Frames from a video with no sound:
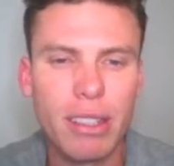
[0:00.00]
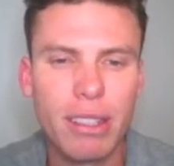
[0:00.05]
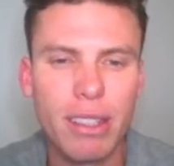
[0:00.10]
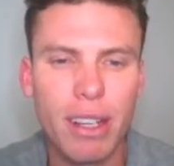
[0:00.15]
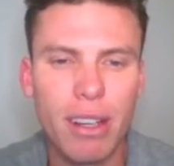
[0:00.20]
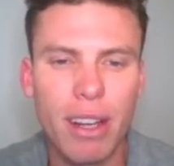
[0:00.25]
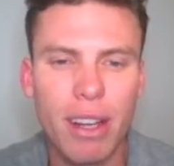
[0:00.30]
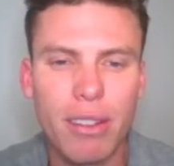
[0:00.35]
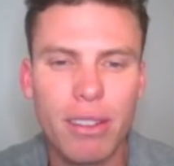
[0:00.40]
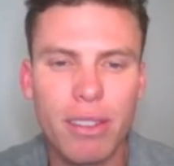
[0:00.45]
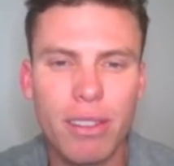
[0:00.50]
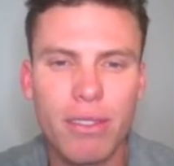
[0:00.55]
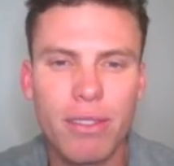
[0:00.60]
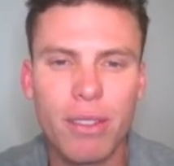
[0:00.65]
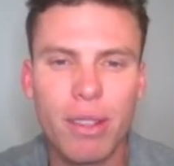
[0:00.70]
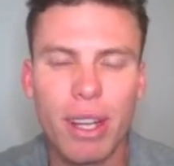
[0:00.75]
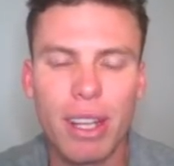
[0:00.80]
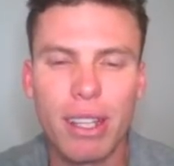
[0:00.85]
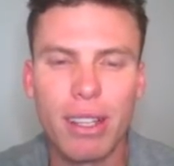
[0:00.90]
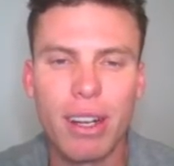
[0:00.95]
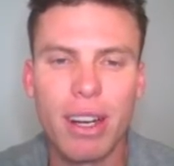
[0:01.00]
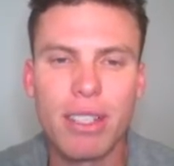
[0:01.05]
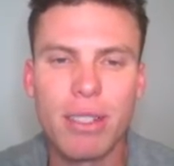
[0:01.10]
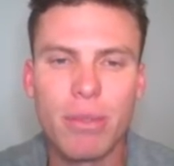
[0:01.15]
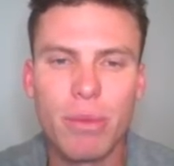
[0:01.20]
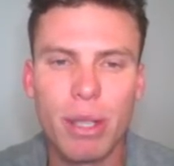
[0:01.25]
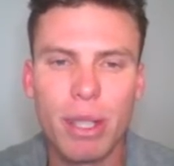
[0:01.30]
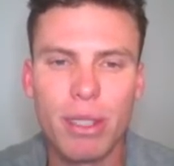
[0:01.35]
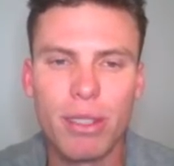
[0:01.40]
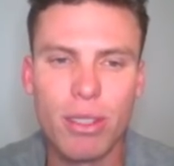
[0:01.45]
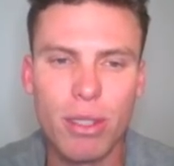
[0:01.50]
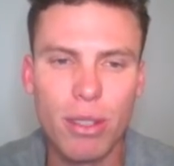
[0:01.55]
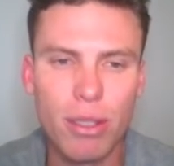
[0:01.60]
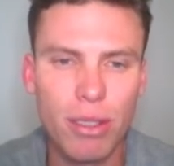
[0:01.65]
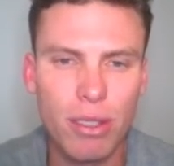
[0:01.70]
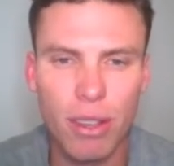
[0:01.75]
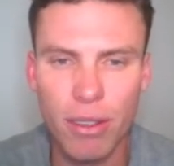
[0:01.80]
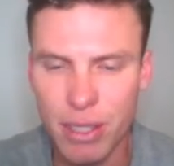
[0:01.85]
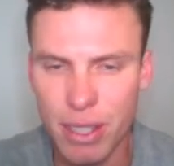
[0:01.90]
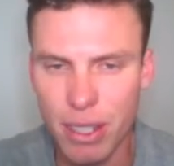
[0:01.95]
Yeah, a few other guys that we could do. And
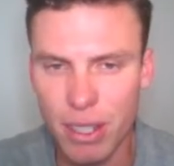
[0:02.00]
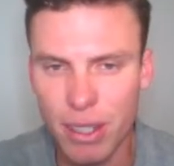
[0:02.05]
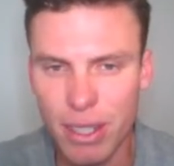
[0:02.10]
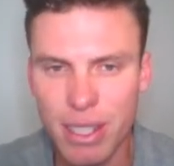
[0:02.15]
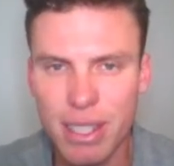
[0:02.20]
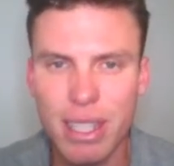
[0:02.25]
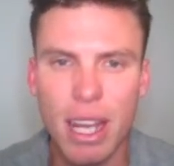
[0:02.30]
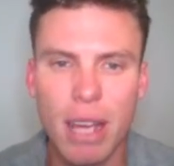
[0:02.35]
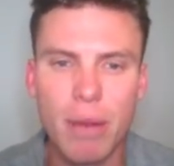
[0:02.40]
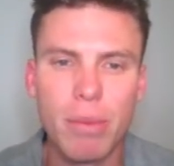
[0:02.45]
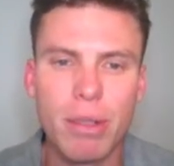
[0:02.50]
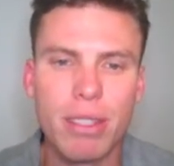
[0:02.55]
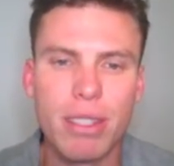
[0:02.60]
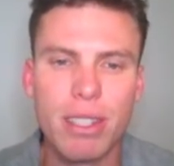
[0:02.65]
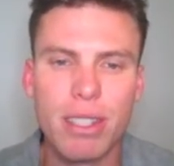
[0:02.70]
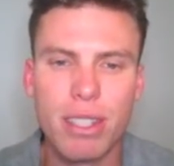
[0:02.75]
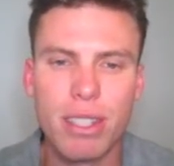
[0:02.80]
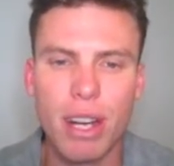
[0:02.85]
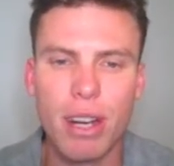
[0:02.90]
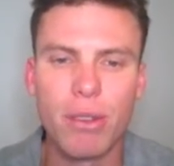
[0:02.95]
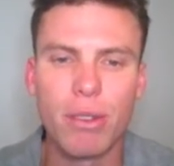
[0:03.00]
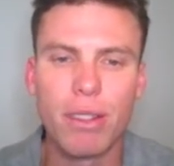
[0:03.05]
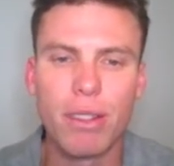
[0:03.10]
obviously not this team, but just in general, if you